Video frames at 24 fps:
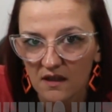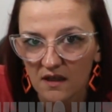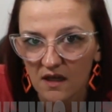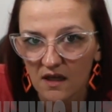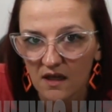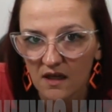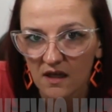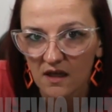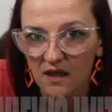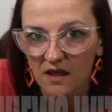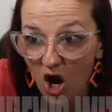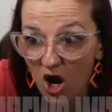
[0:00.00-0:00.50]

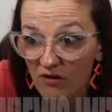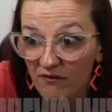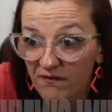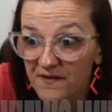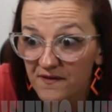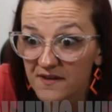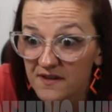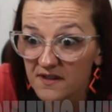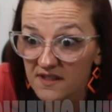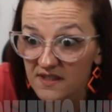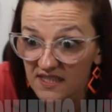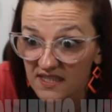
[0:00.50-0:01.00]
of the
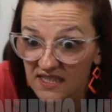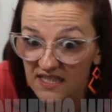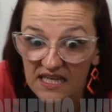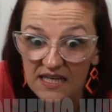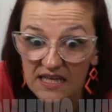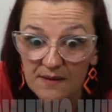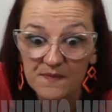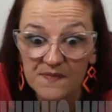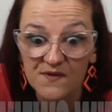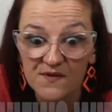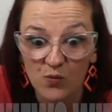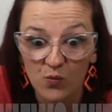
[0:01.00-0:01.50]

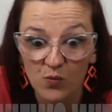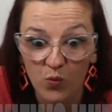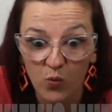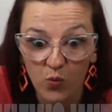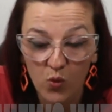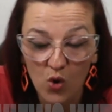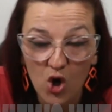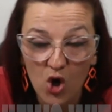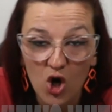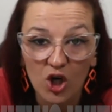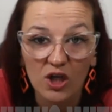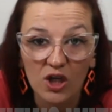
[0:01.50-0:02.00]
team's
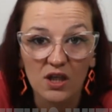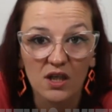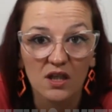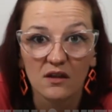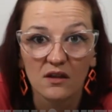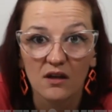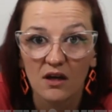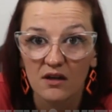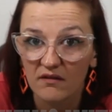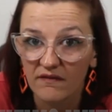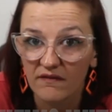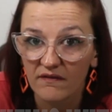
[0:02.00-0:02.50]
work, a
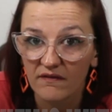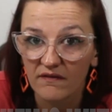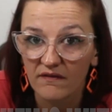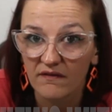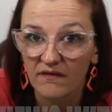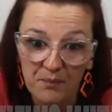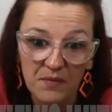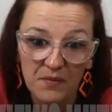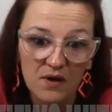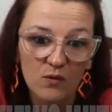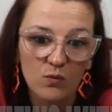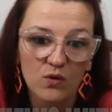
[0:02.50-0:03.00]
lot of
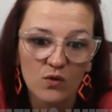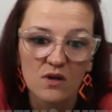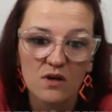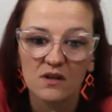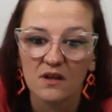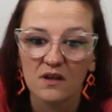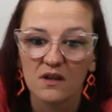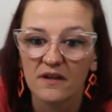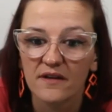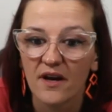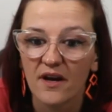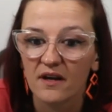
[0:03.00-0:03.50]
admin work, a
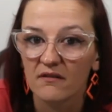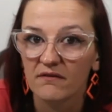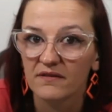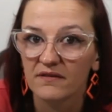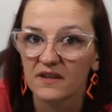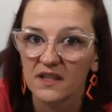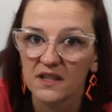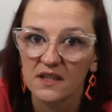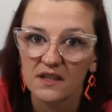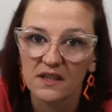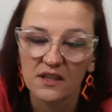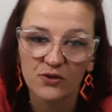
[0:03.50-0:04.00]
lot of
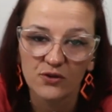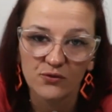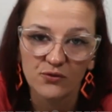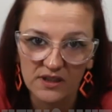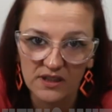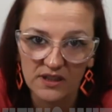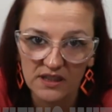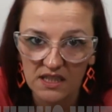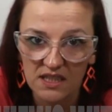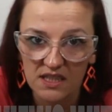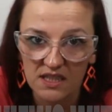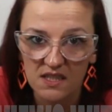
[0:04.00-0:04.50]
litty
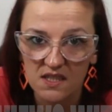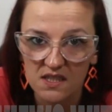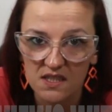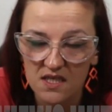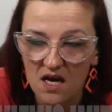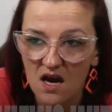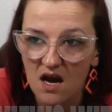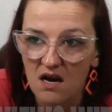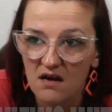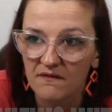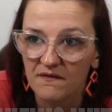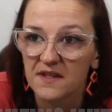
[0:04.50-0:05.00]
gritty and
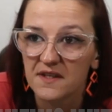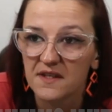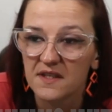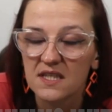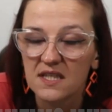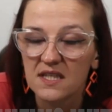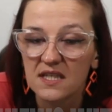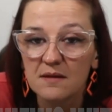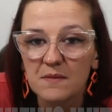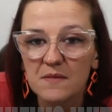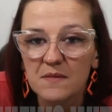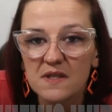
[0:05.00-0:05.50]
stuff. The
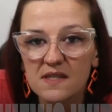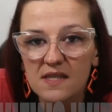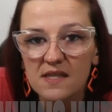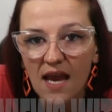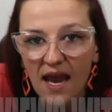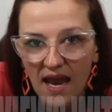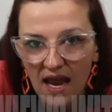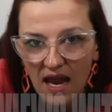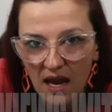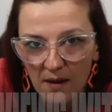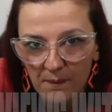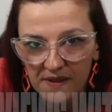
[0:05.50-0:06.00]
team is
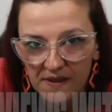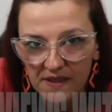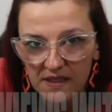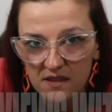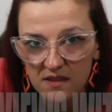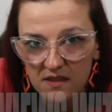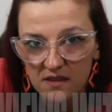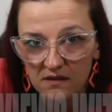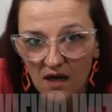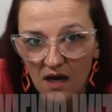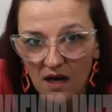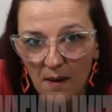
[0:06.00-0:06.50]
happy to
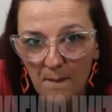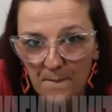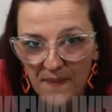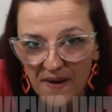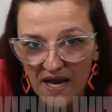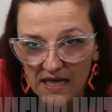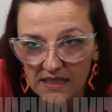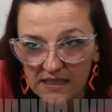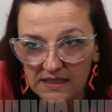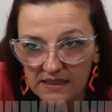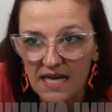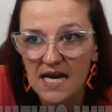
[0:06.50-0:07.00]
come back.
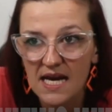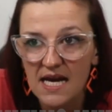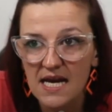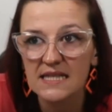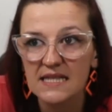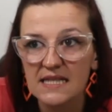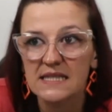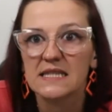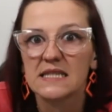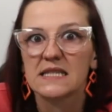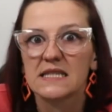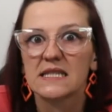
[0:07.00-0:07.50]
They're
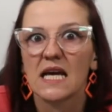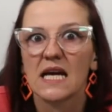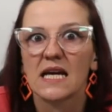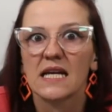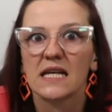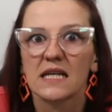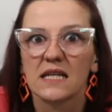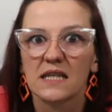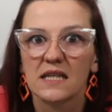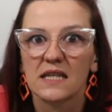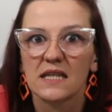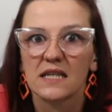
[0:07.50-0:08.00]

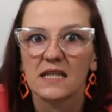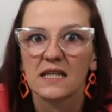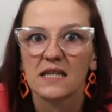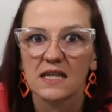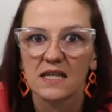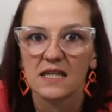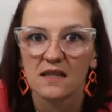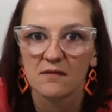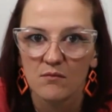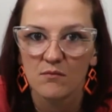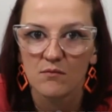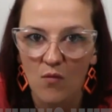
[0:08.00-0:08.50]
excited in
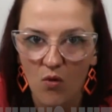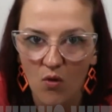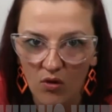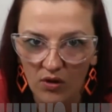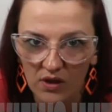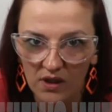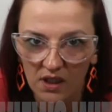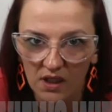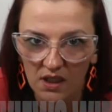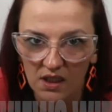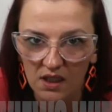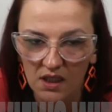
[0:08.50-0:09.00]
the
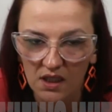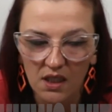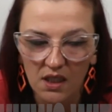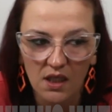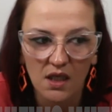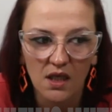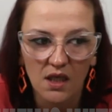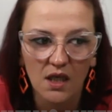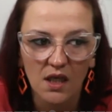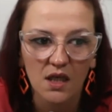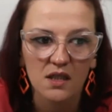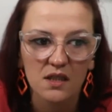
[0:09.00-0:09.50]
morning
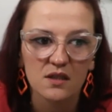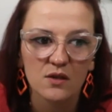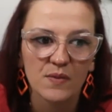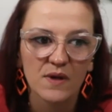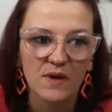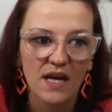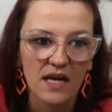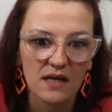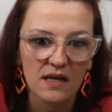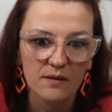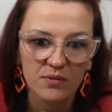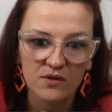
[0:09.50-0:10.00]
to be
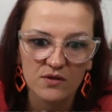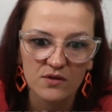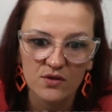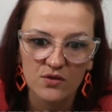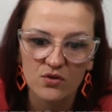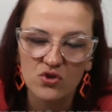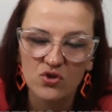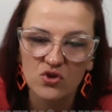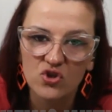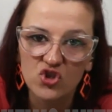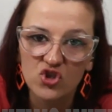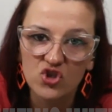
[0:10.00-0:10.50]
able to
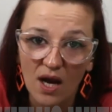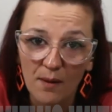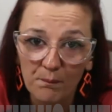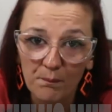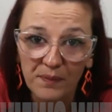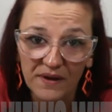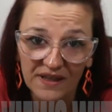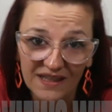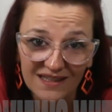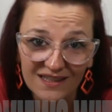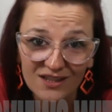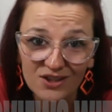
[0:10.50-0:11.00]
jump
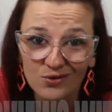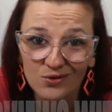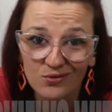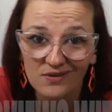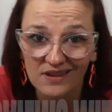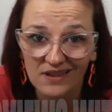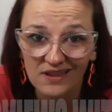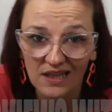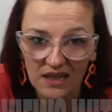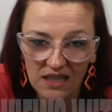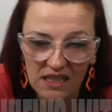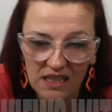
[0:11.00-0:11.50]
into the
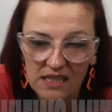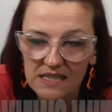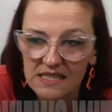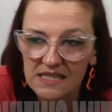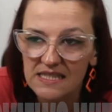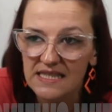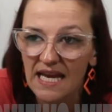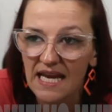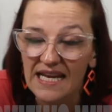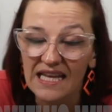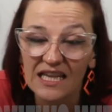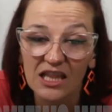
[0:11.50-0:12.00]
things
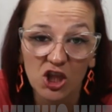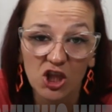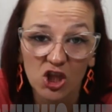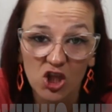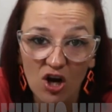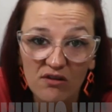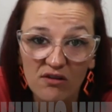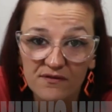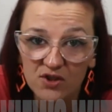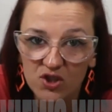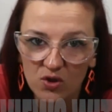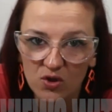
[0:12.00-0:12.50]
they love
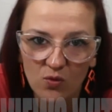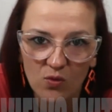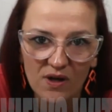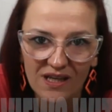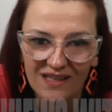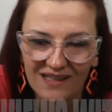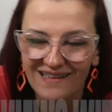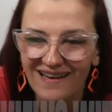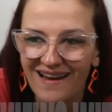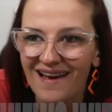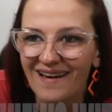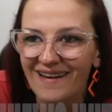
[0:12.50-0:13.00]
doing,
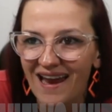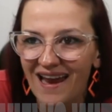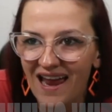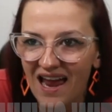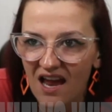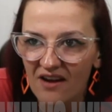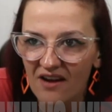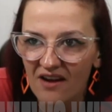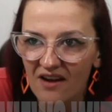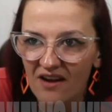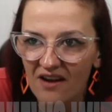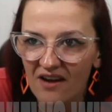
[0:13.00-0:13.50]
not
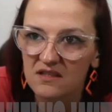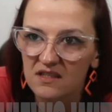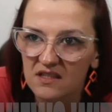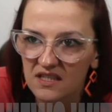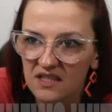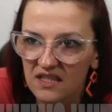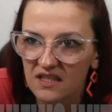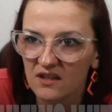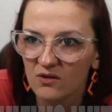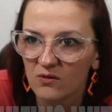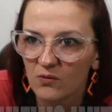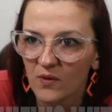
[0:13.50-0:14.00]
having to
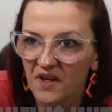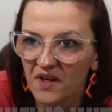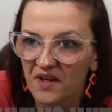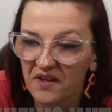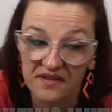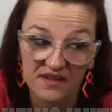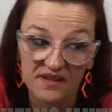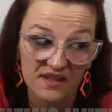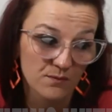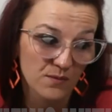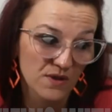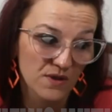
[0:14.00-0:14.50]
deal with
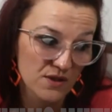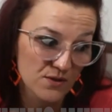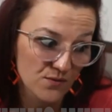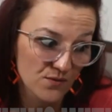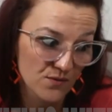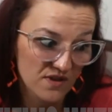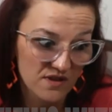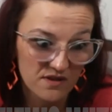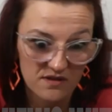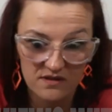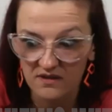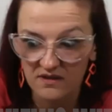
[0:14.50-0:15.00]
did we do
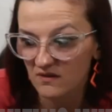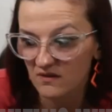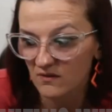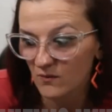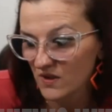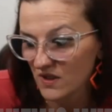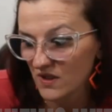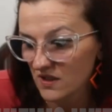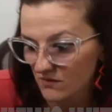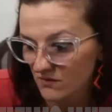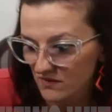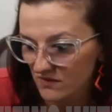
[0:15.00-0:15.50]
this? Didn't we
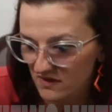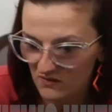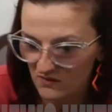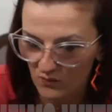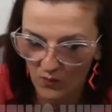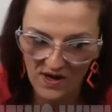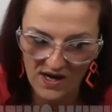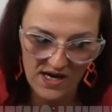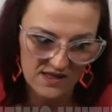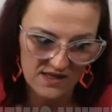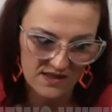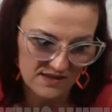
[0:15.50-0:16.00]
do this? Where
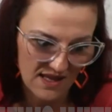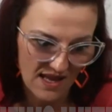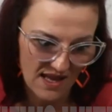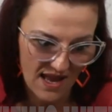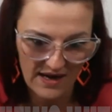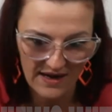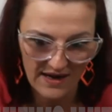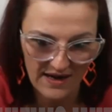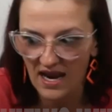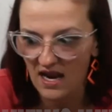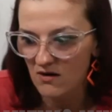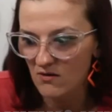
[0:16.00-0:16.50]
is that?
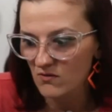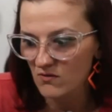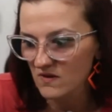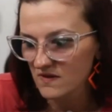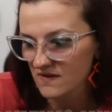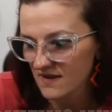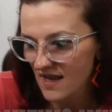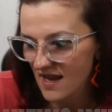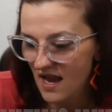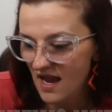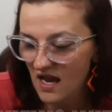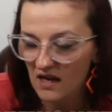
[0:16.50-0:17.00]
How is
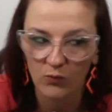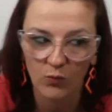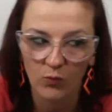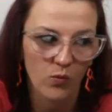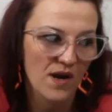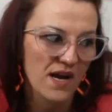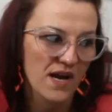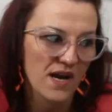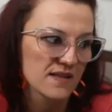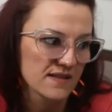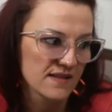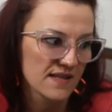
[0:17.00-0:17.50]
that?
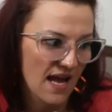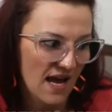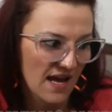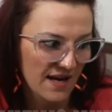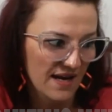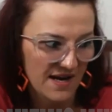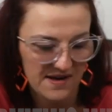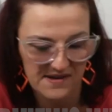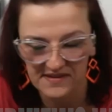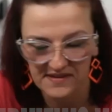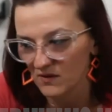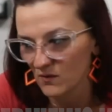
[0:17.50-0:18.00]
Where is that
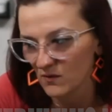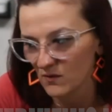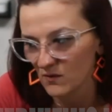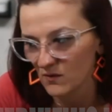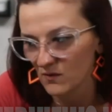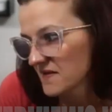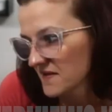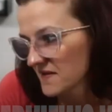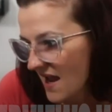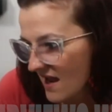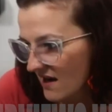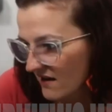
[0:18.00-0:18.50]
asset? Where's
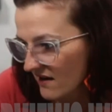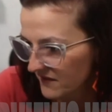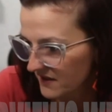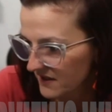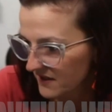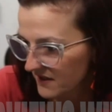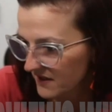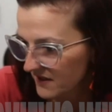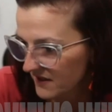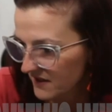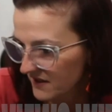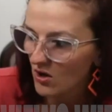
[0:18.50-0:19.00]
that
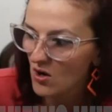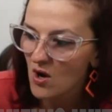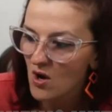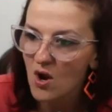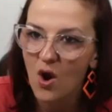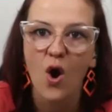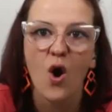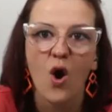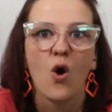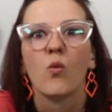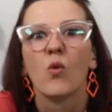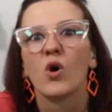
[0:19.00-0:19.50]
video?
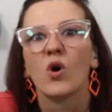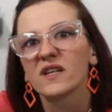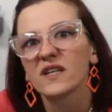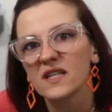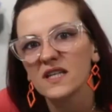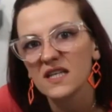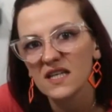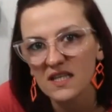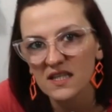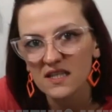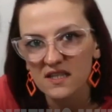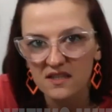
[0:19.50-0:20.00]
What
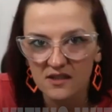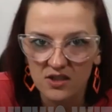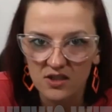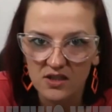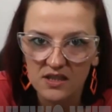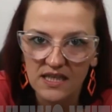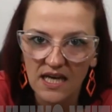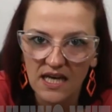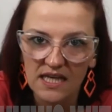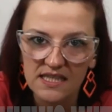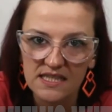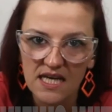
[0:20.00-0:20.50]
needs to
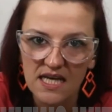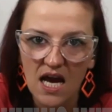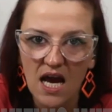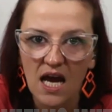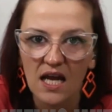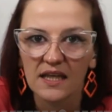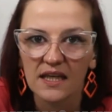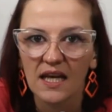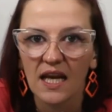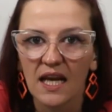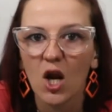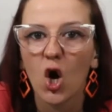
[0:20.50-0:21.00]
get done?
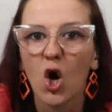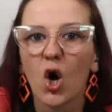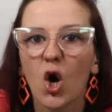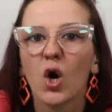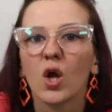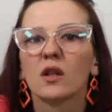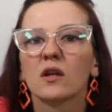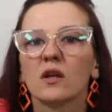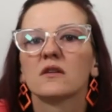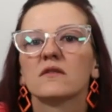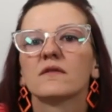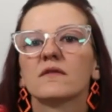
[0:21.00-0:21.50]
And all
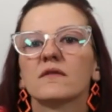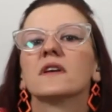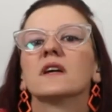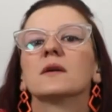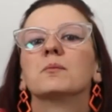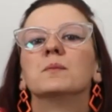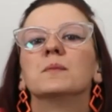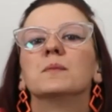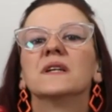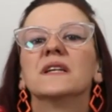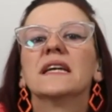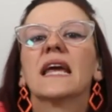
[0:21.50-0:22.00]
of the
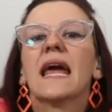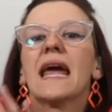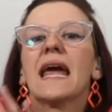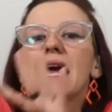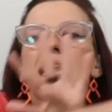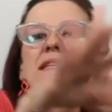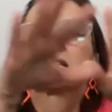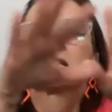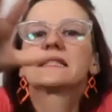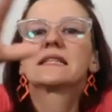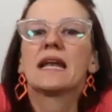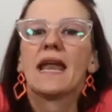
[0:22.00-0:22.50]
BS
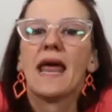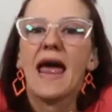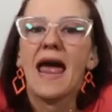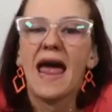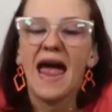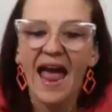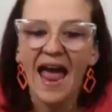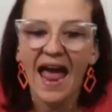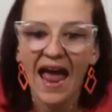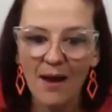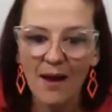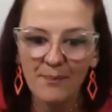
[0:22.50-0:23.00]
that
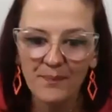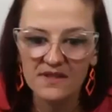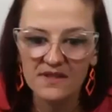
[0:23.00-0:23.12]
happens